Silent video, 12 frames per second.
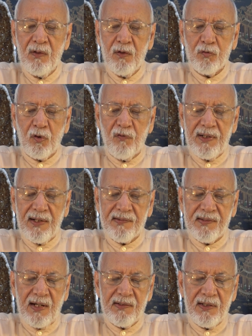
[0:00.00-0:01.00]
So a very
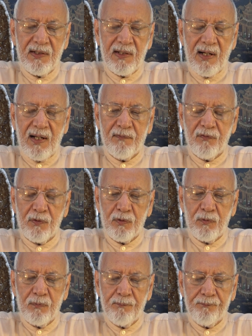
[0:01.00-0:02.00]
exciting card for
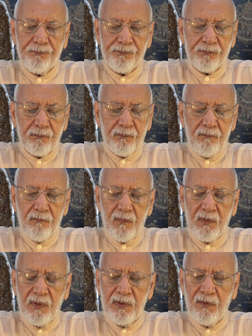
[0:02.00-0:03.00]
you
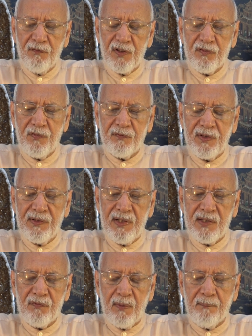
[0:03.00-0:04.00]
in the first 15
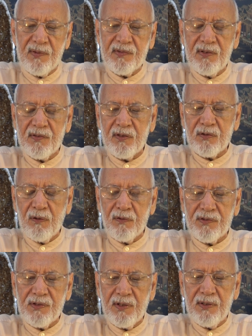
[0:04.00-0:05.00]
days where business is
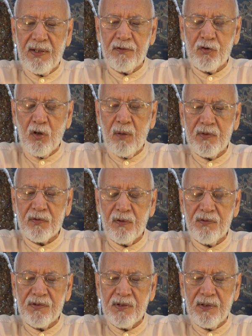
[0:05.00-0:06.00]
concerned and job is
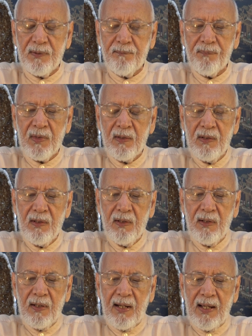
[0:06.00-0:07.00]
concerned.
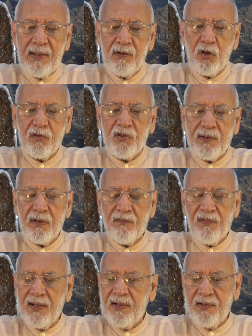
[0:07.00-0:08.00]
And your general
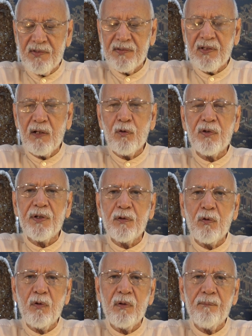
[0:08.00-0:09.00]
finances are
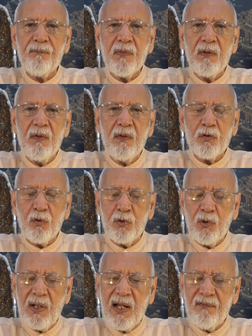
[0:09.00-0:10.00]
looking good, so
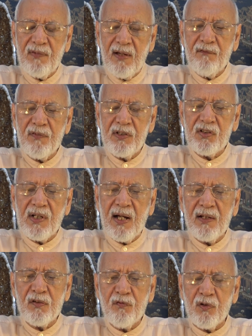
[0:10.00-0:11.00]
you'll have every
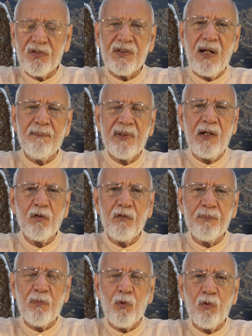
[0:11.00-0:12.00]
chance for some kind
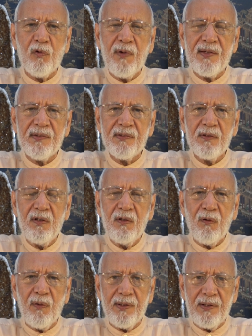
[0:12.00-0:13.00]
of progress
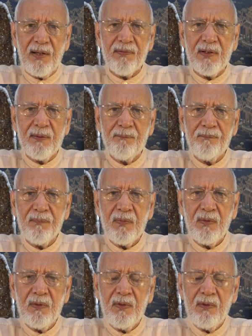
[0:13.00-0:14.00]
or another.
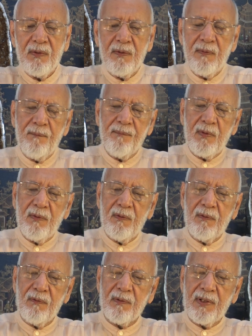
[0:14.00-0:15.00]

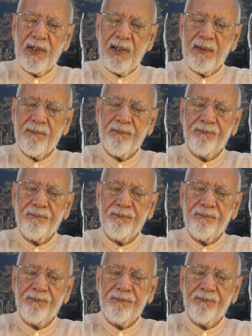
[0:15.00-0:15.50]
Okay.